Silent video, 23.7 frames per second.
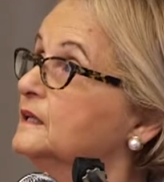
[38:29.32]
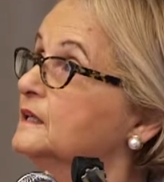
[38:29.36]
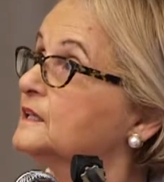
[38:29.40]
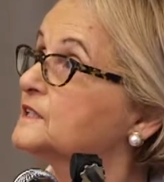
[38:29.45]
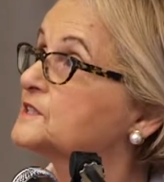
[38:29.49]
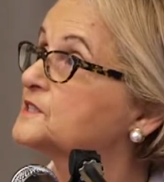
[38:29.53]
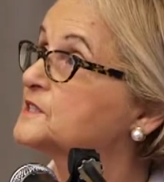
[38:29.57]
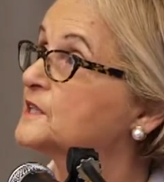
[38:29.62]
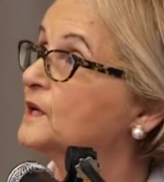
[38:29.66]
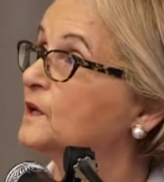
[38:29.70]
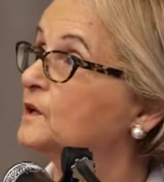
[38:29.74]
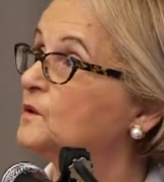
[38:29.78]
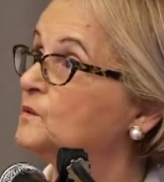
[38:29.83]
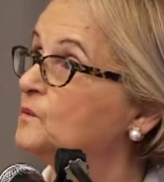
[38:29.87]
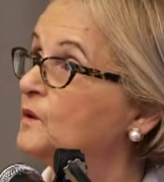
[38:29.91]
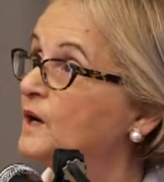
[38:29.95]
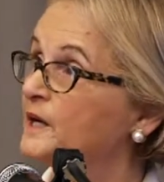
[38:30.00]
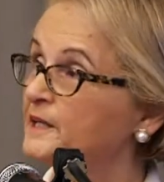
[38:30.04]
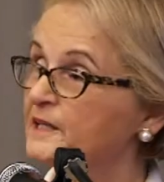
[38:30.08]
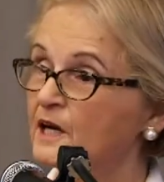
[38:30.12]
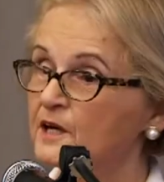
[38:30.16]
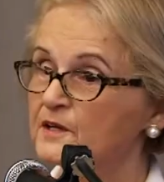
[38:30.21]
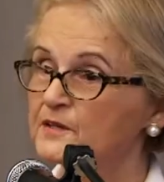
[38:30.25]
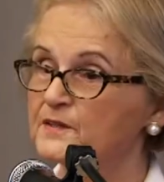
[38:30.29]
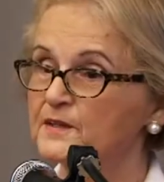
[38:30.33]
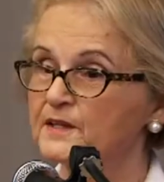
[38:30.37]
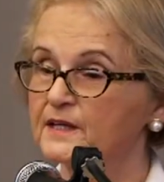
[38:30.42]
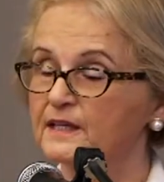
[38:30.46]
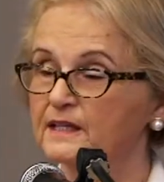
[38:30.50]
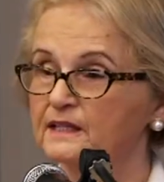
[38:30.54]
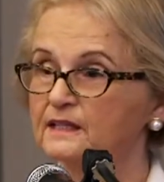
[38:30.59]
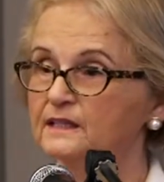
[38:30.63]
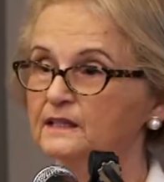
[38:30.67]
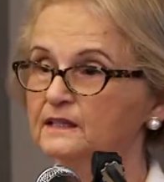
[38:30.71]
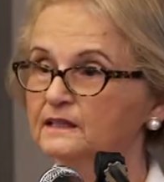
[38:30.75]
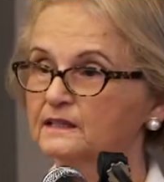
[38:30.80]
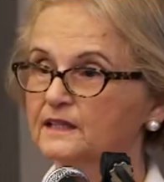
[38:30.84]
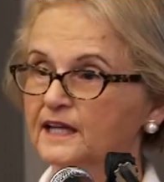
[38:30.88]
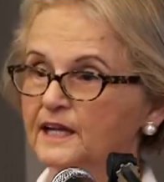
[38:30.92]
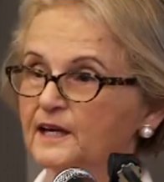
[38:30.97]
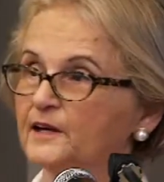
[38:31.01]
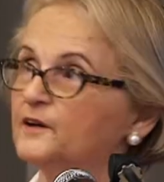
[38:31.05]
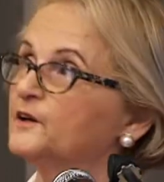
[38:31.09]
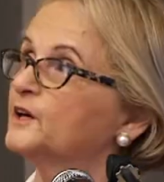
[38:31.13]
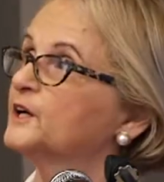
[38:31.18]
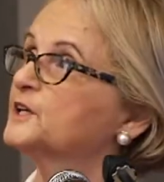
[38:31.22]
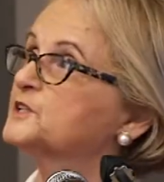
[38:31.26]
So what are the
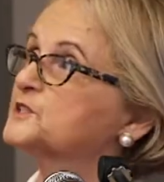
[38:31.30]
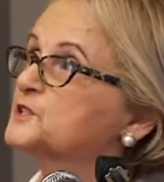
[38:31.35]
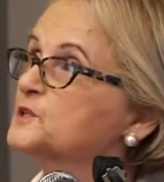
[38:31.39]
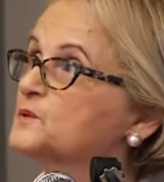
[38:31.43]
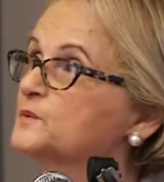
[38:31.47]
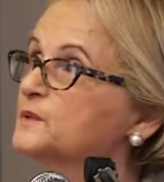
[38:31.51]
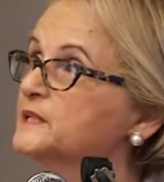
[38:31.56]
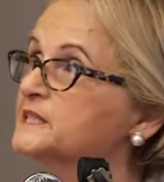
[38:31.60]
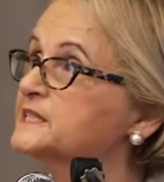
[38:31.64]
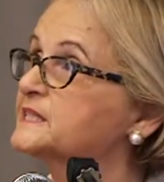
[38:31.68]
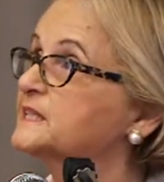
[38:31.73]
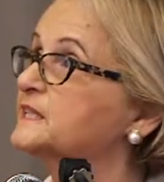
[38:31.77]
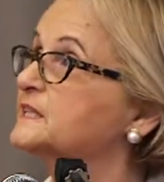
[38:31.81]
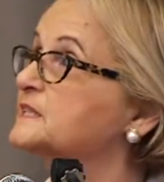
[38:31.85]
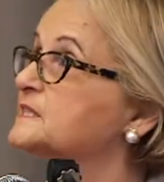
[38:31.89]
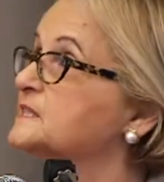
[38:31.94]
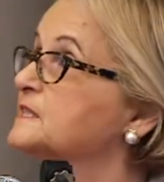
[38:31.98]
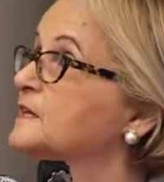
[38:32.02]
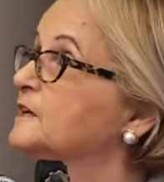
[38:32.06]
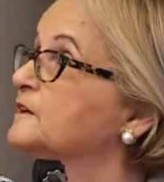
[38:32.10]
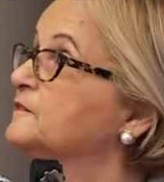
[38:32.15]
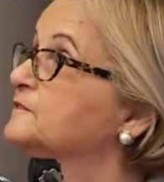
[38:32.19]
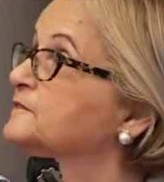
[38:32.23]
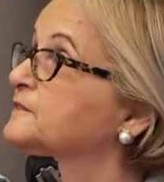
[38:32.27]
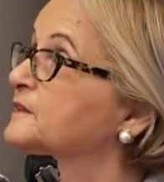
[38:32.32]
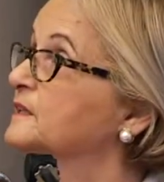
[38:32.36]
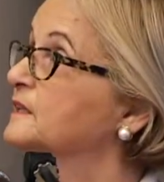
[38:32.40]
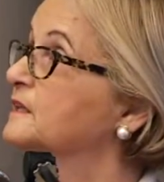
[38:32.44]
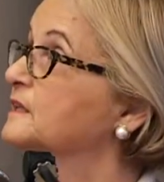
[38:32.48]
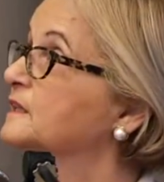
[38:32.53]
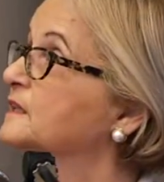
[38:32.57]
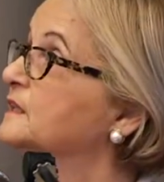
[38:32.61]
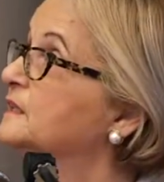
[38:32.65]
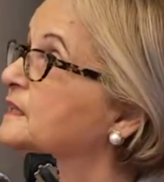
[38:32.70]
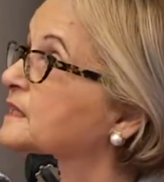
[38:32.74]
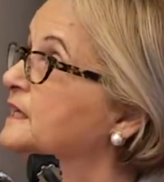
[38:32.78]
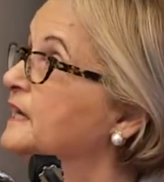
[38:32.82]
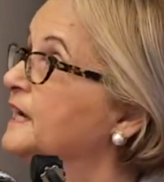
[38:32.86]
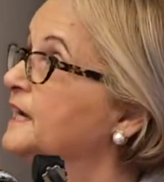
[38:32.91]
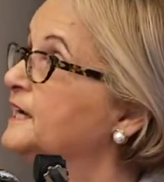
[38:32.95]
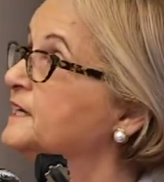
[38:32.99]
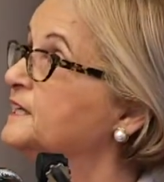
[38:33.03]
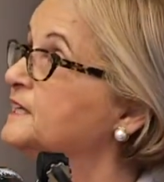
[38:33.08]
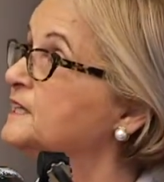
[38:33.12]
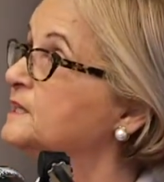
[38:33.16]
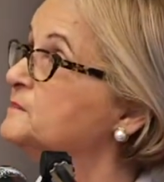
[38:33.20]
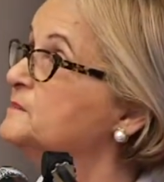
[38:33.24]
characteristics of
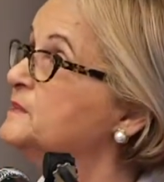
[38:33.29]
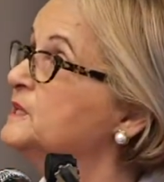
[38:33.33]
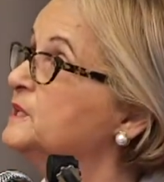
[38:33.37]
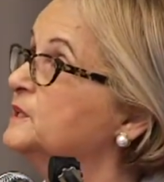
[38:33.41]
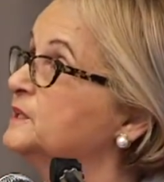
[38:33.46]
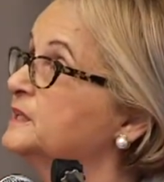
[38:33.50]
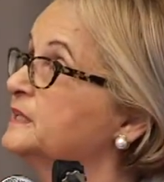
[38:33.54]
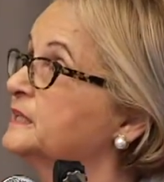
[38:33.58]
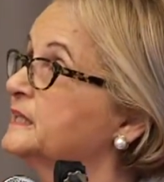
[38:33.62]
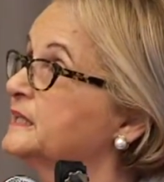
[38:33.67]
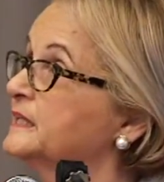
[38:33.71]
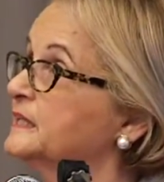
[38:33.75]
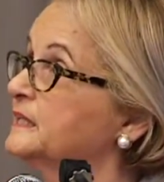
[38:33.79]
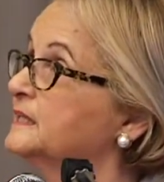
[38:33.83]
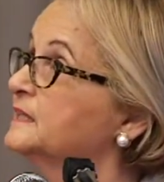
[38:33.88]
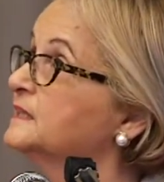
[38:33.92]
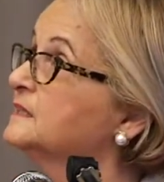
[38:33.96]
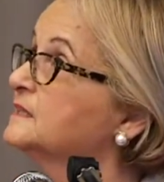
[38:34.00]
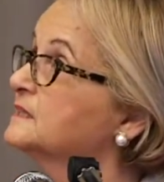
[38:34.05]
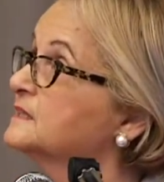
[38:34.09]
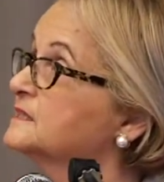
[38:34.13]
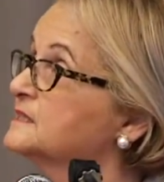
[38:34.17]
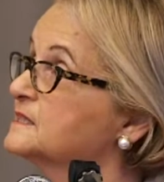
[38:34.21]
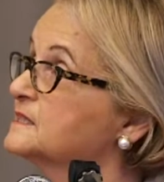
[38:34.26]
a community?